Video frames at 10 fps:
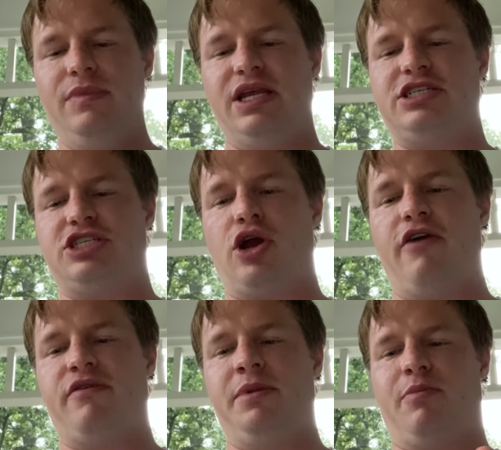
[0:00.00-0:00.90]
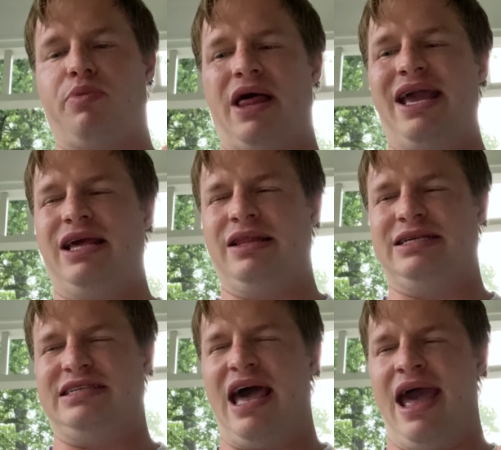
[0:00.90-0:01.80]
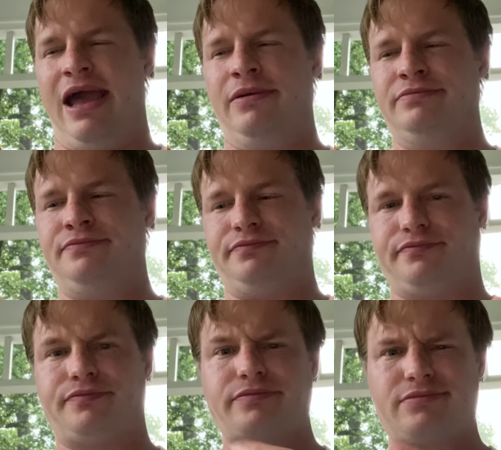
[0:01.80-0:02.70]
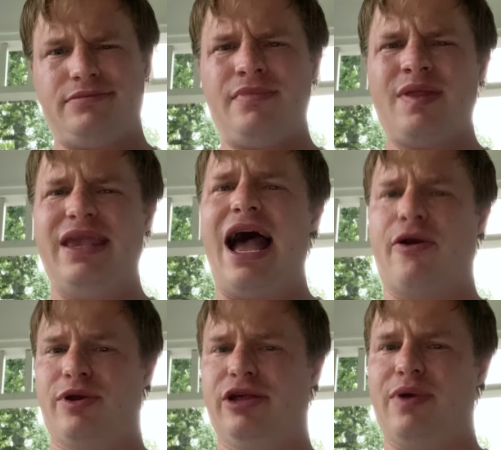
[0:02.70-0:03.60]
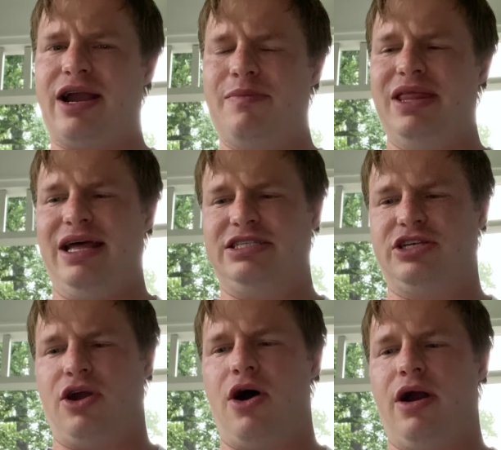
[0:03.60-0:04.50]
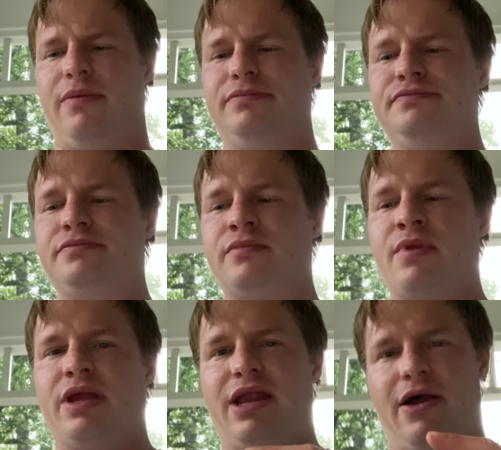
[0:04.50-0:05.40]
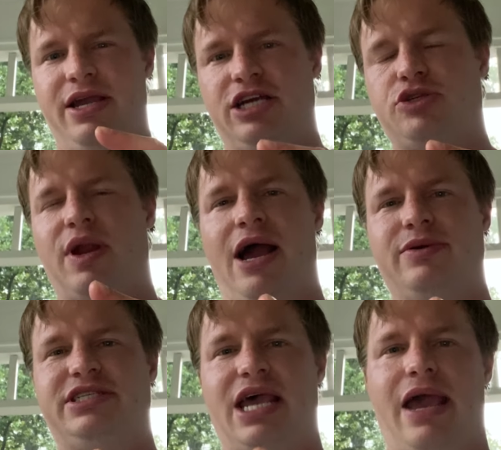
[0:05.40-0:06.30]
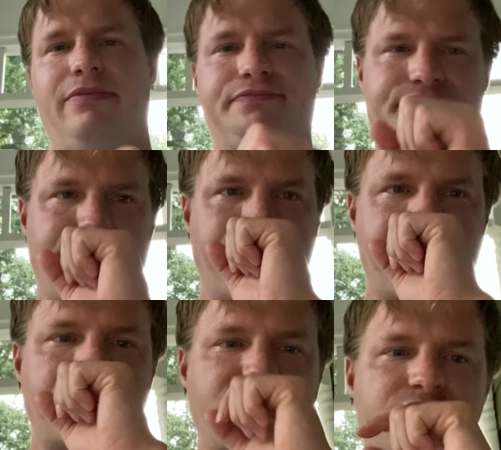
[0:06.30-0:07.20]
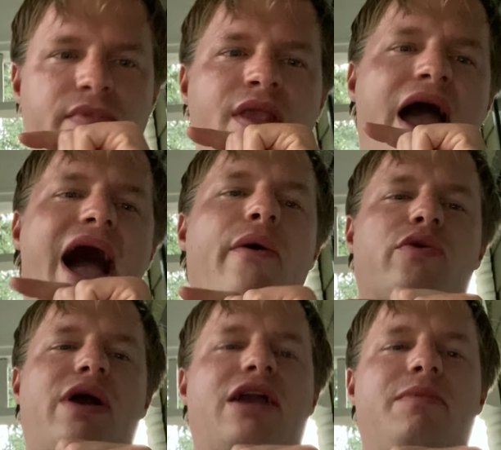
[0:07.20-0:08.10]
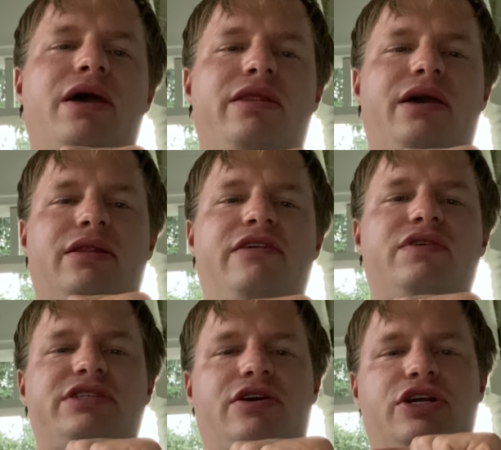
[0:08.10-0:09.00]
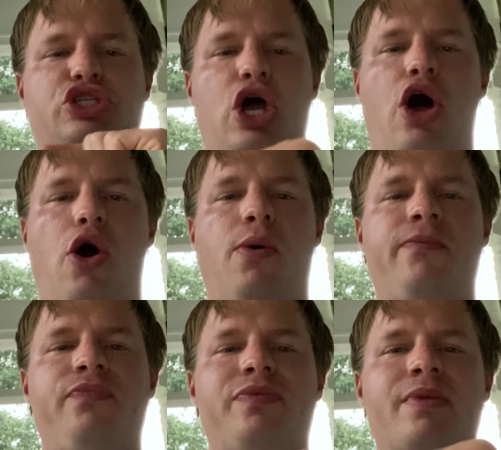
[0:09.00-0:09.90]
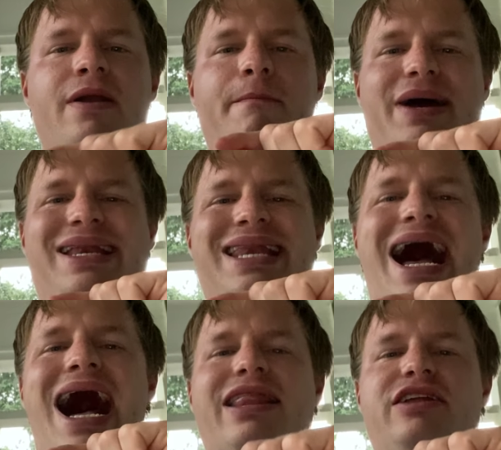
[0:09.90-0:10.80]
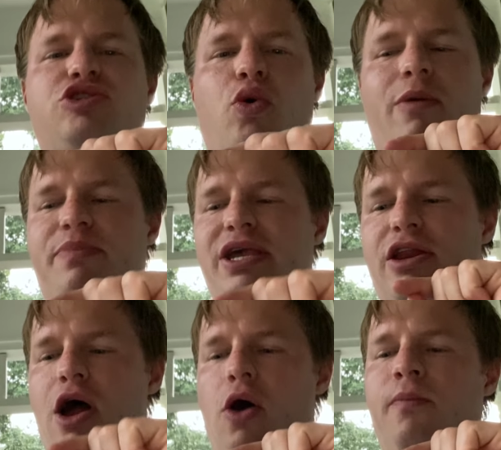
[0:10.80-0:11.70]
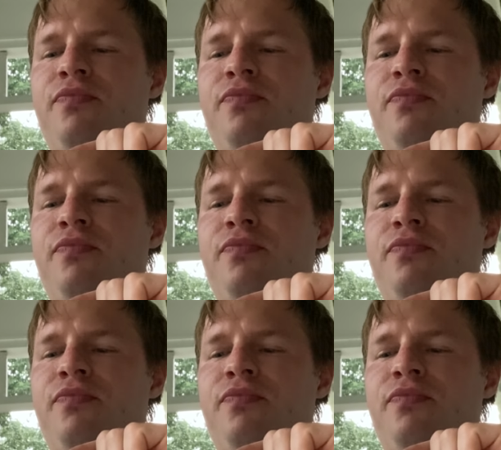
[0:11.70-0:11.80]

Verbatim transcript: it's just hard for me to blanketly say, yeah, I really recommend that cigar. Now, here's what I would say. I would recommend the Oliva Series O but not the torpedo.